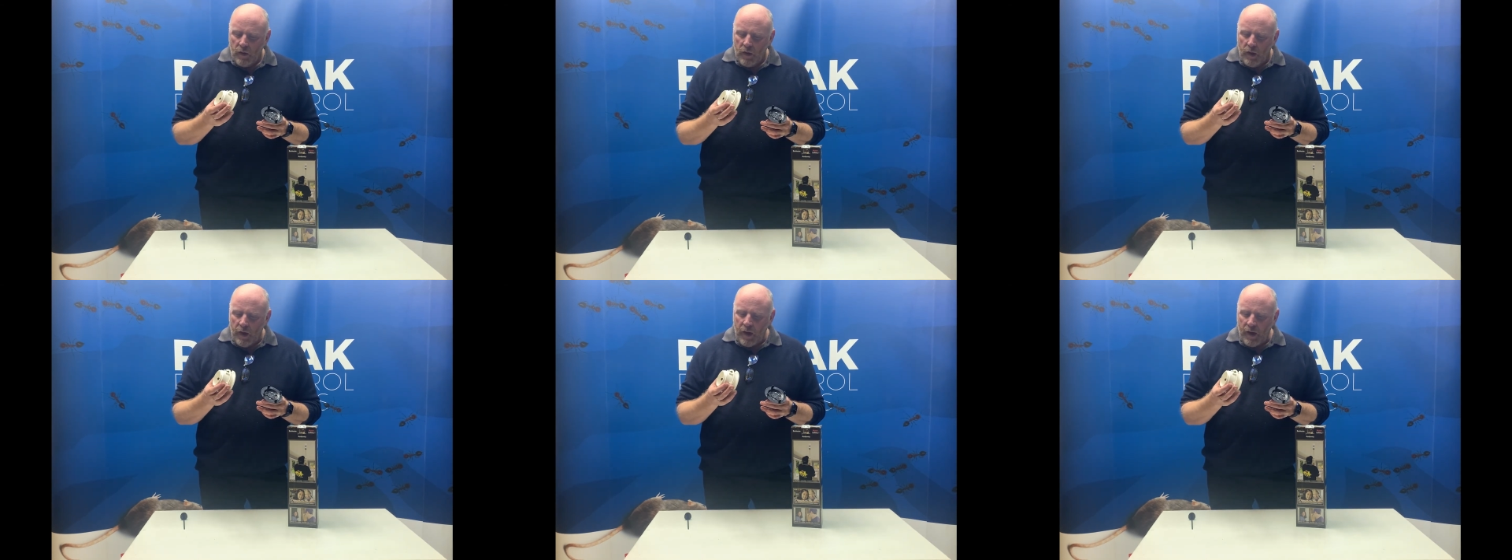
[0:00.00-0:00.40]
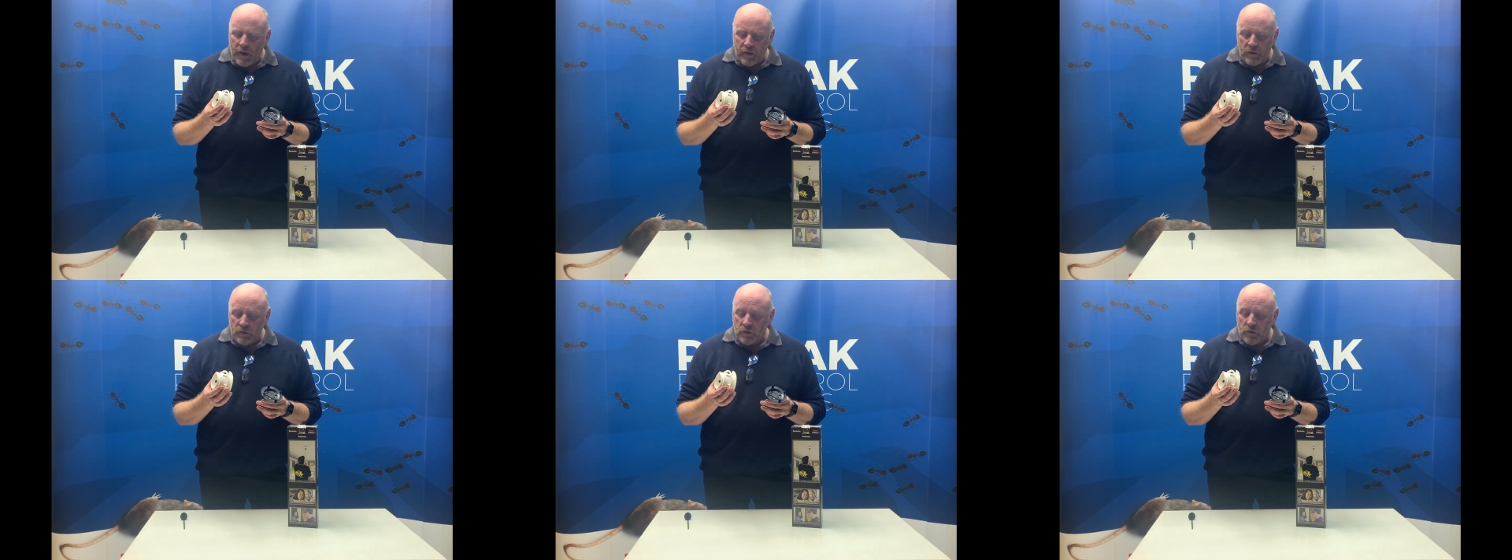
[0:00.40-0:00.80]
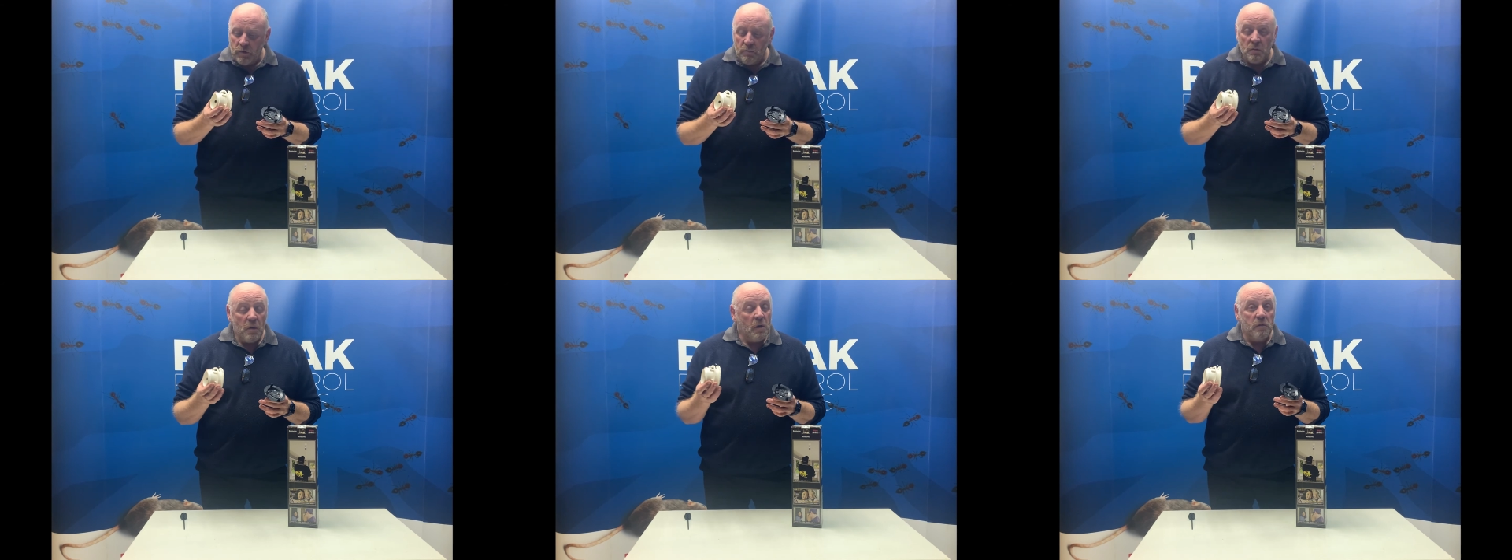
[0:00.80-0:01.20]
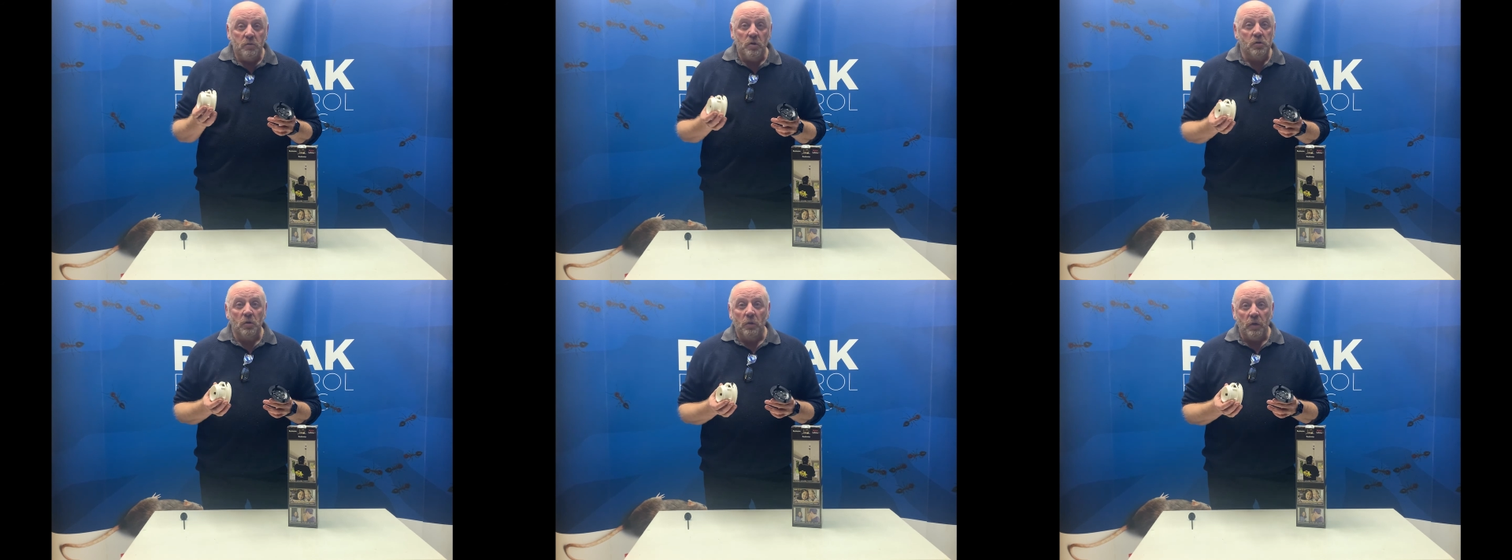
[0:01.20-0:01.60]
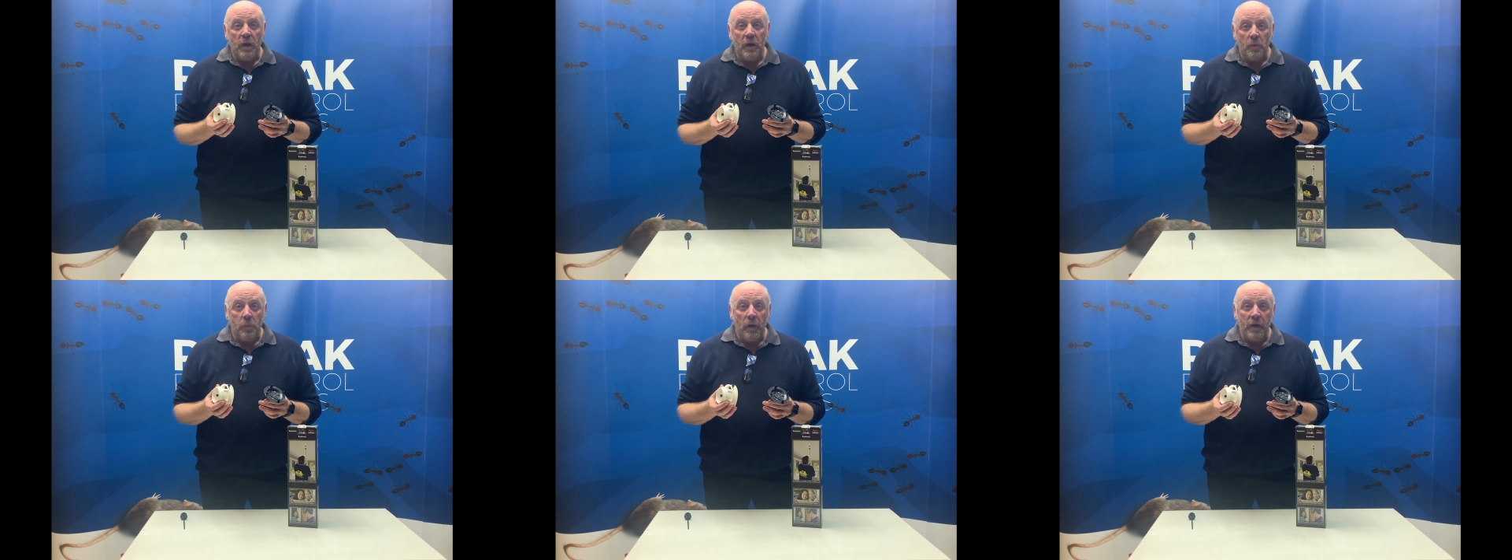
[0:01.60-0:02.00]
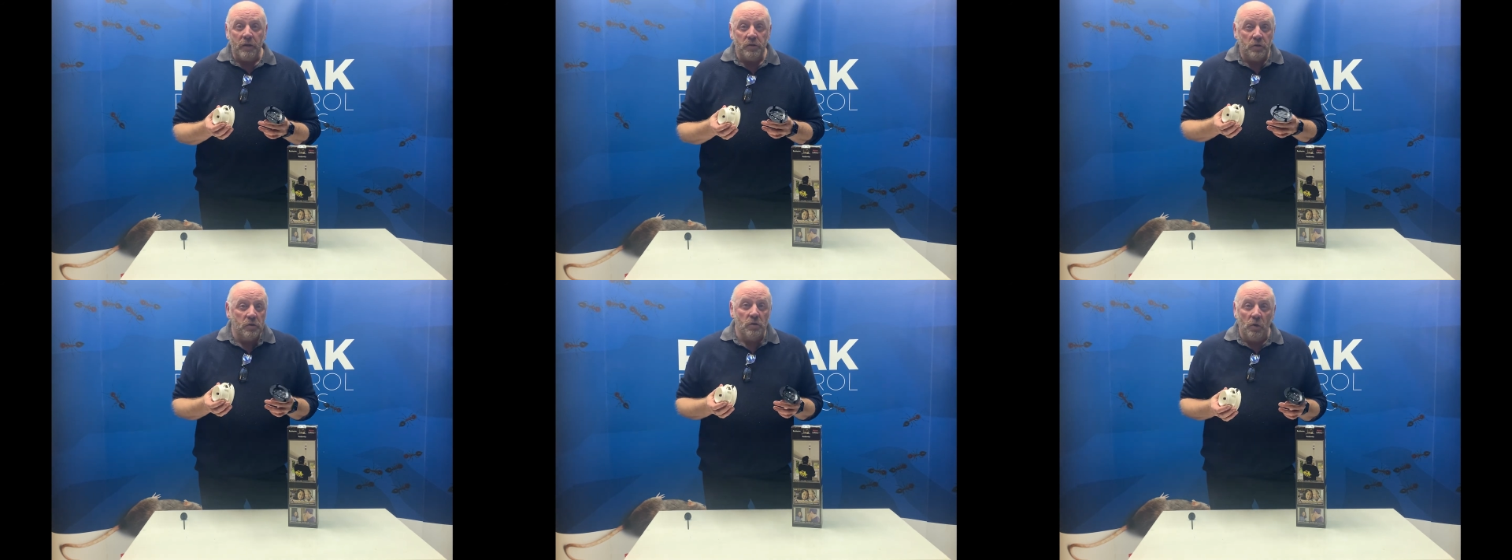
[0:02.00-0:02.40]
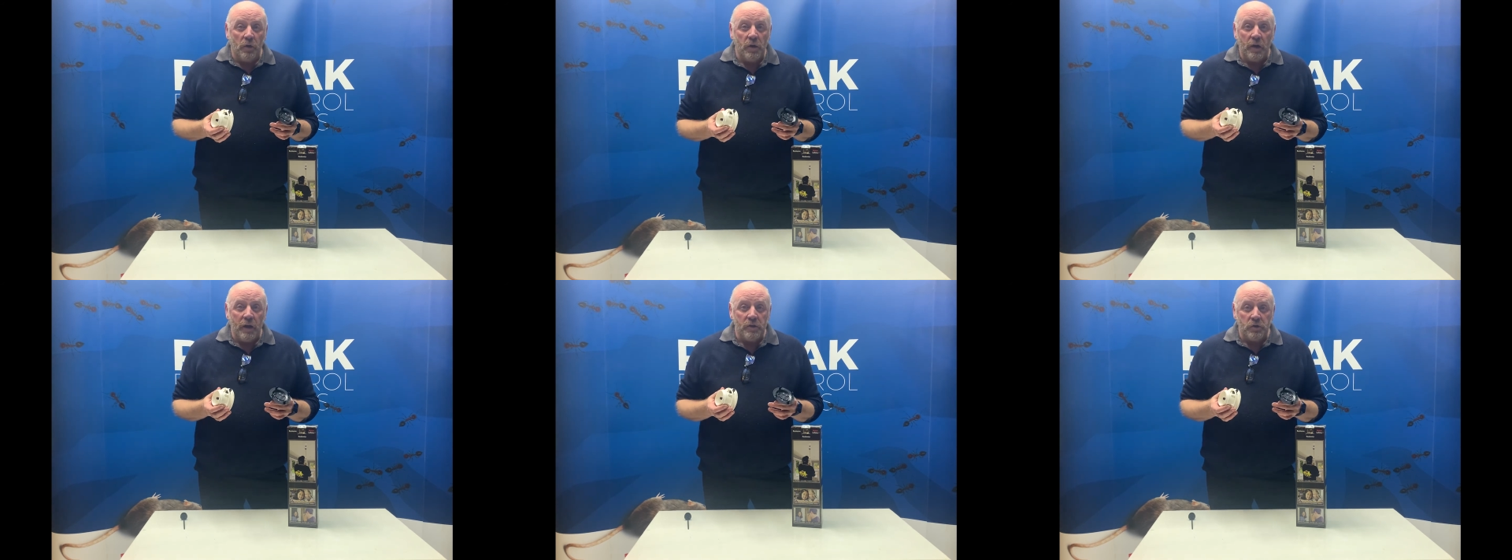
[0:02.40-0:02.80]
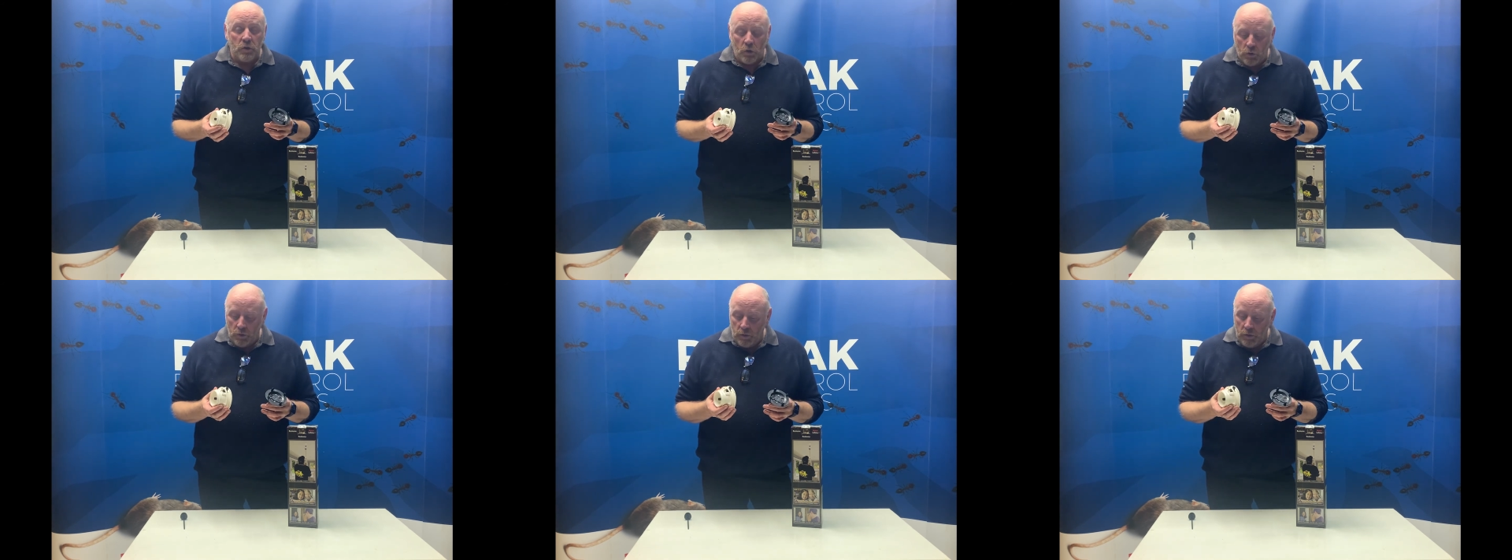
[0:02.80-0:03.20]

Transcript: and doesn't look out of place, doesn't look an eyesore.